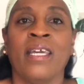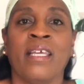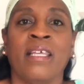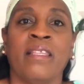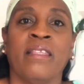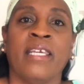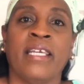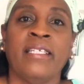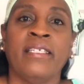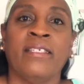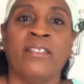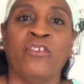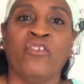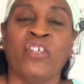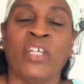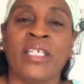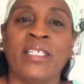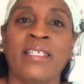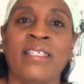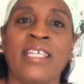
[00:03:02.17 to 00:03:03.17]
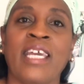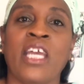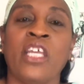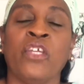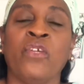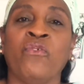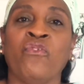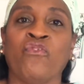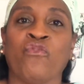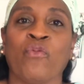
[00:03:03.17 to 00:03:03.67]
they suggested that
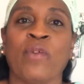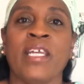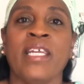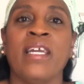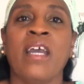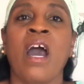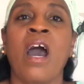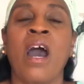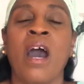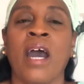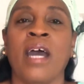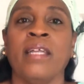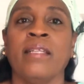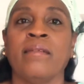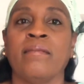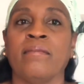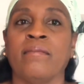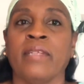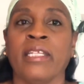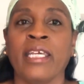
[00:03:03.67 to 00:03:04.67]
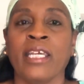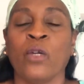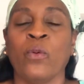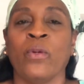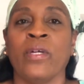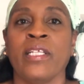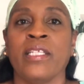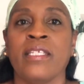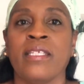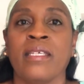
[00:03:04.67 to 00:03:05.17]
you drink hot
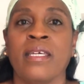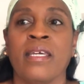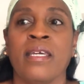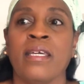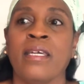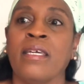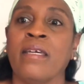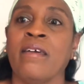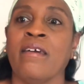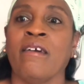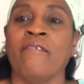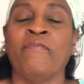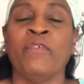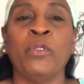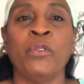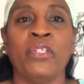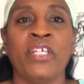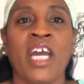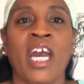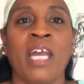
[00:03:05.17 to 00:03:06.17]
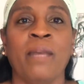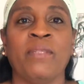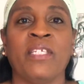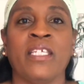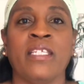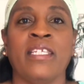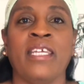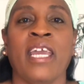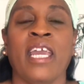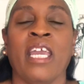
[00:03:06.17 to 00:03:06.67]
liquids a few times
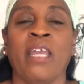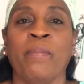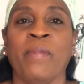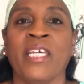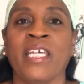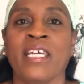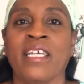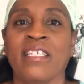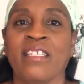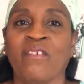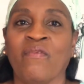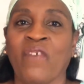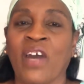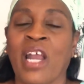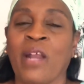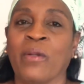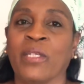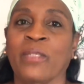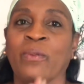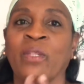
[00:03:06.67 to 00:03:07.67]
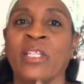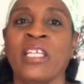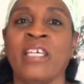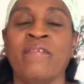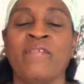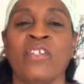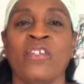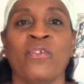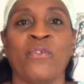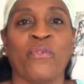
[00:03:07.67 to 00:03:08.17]
a day because the virus
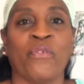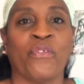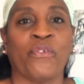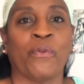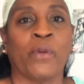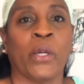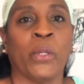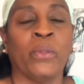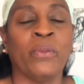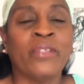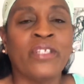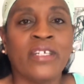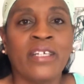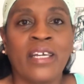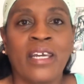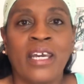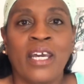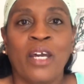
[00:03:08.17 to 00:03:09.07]
lives in your throat,